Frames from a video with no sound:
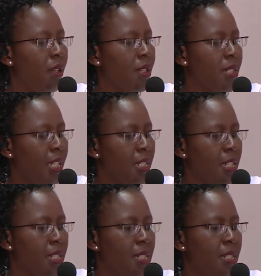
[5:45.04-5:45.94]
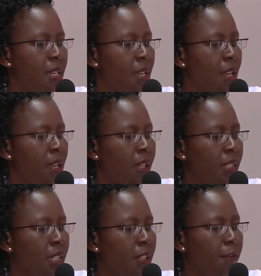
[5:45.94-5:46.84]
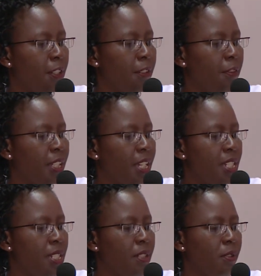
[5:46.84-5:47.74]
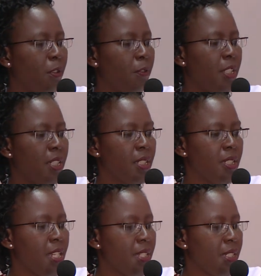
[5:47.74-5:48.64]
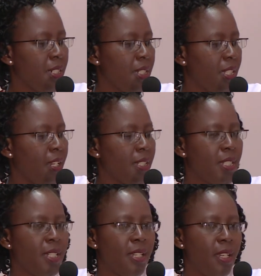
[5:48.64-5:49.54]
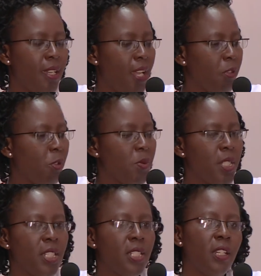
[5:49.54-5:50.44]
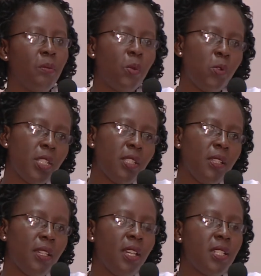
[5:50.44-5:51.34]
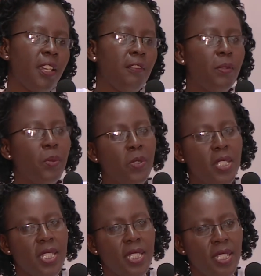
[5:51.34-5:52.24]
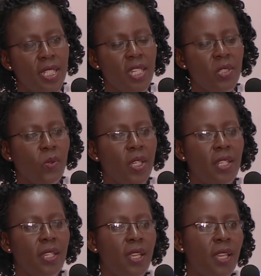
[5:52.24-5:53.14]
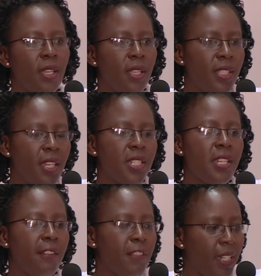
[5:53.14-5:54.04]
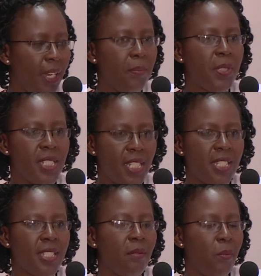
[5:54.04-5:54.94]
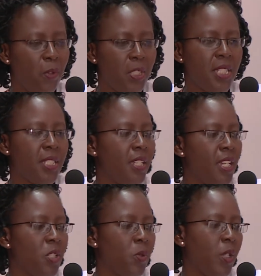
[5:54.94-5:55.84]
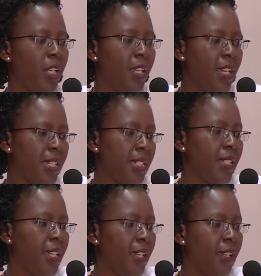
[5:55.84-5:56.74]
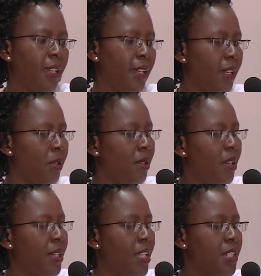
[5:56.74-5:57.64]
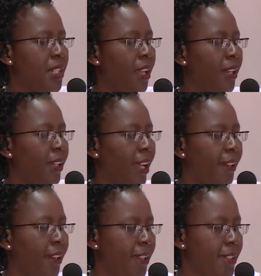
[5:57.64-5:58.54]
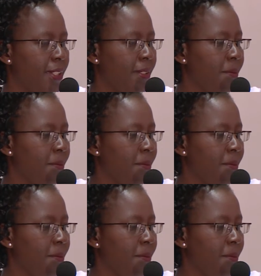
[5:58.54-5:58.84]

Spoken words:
started the verification of the test results adopted in both the HIV policy as well, the HIV rapid testing policy as well as the national guidelines.